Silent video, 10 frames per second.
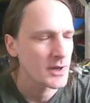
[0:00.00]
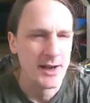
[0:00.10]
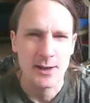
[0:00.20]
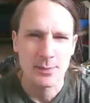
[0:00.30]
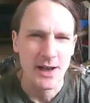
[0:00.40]
I
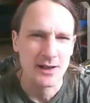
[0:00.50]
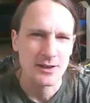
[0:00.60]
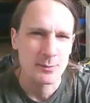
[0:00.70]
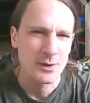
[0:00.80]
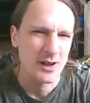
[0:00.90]
get back
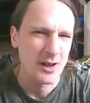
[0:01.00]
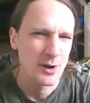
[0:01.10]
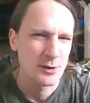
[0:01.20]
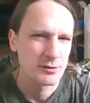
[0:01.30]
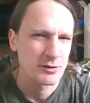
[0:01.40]
and I'm like
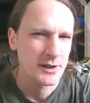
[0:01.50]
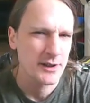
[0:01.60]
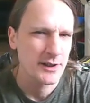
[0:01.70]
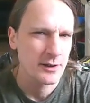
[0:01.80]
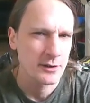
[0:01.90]
over
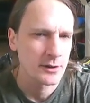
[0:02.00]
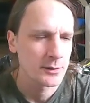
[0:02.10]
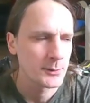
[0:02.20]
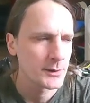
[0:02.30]
it, you know.